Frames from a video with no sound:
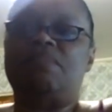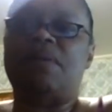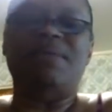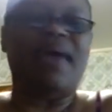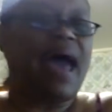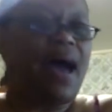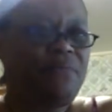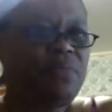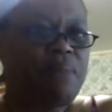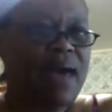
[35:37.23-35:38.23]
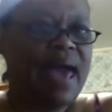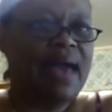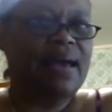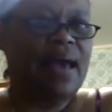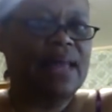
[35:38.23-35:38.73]
maybe half the
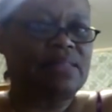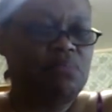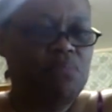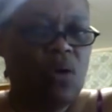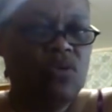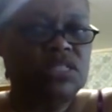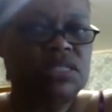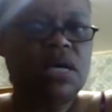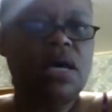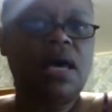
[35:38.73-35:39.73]
bag at the most.